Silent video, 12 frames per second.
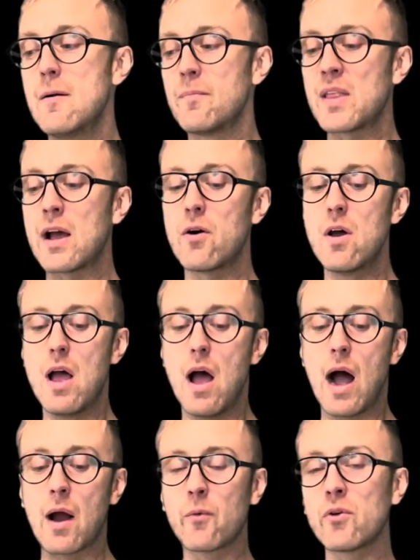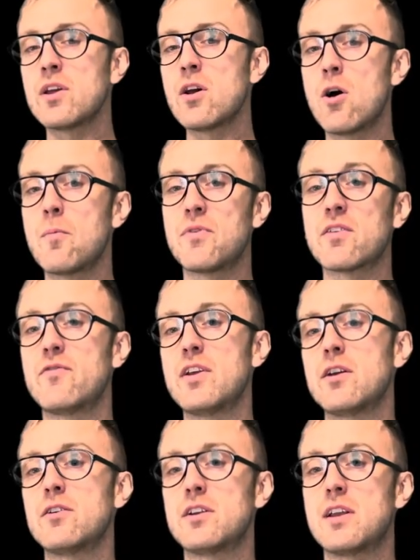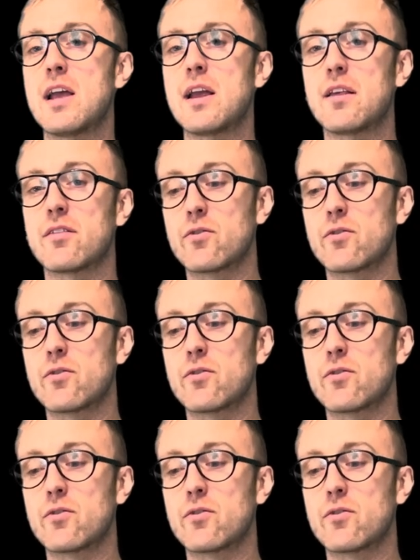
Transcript: Now, I really hope this video today is